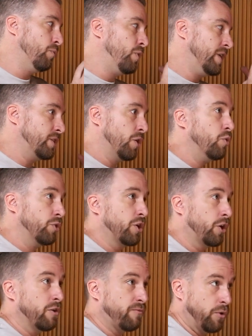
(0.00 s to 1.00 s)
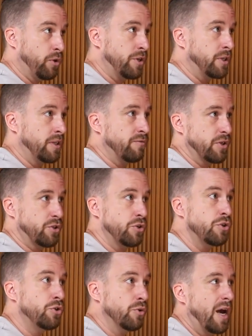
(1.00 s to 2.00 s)
is also going to fall on delivery. So
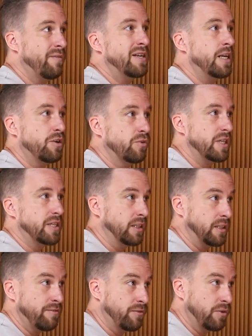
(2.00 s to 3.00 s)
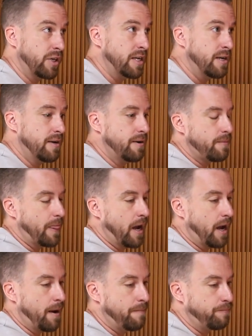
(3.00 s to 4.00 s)
you do have an increased delivery
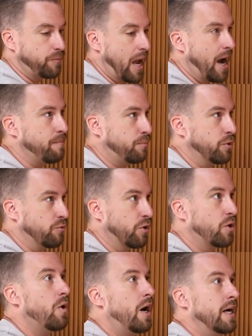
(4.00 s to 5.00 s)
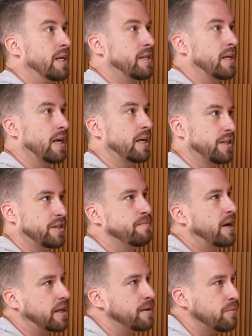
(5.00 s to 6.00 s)
output required there because you're
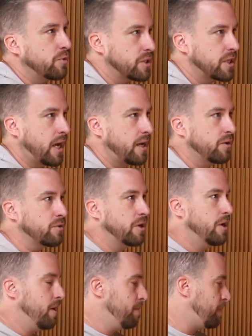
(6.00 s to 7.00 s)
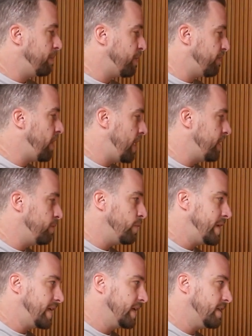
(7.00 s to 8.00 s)
making more sales. But provided
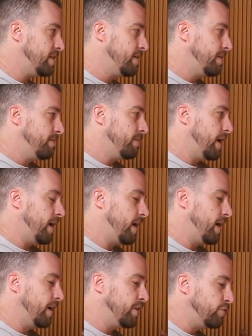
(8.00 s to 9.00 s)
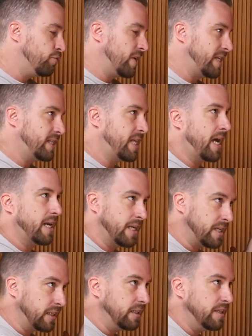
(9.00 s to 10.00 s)
we can address that
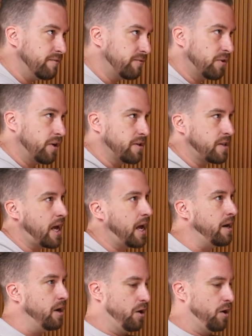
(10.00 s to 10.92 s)
and deliver on that,